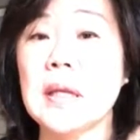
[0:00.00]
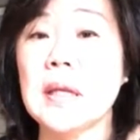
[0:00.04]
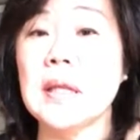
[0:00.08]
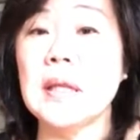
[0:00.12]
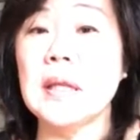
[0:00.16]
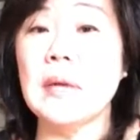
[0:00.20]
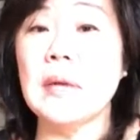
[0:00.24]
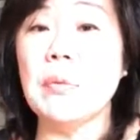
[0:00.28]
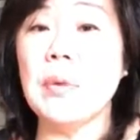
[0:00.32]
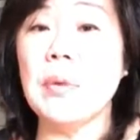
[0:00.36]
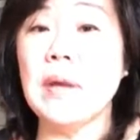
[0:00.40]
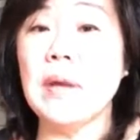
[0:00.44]

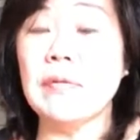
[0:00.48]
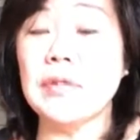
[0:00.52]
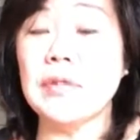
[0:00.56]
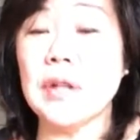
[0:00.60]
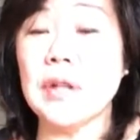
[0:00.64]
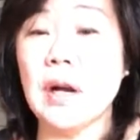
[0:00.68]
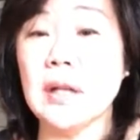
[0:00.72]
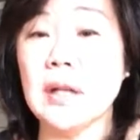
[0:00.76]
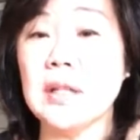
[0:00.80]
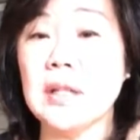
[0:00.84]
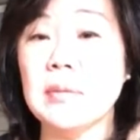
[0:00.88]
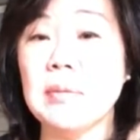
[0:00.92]
that we have
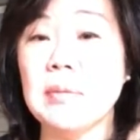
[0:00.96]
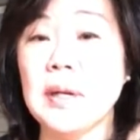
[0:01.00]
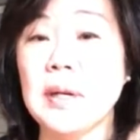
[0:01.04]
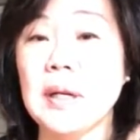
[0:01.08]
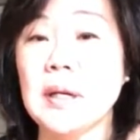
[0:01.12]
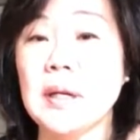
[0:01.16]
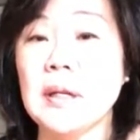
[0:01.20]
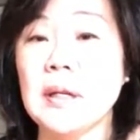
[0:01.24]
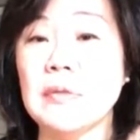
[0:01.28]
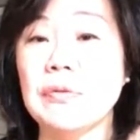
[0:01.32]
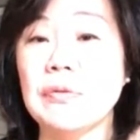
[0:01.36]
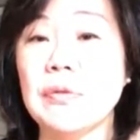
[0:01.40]
talked
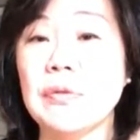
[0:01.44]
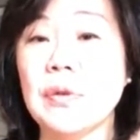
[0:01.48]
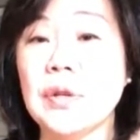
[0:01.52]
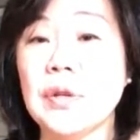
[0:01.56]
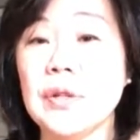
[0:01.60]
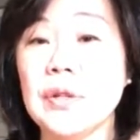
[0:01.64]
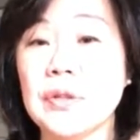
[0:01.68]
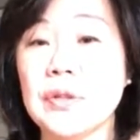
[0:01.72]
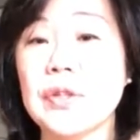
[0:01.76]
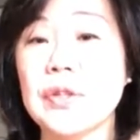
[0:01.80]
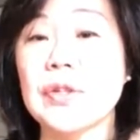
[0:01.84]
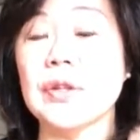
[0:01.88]
about 4
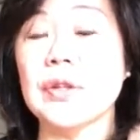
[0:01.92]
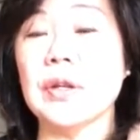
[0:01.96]
years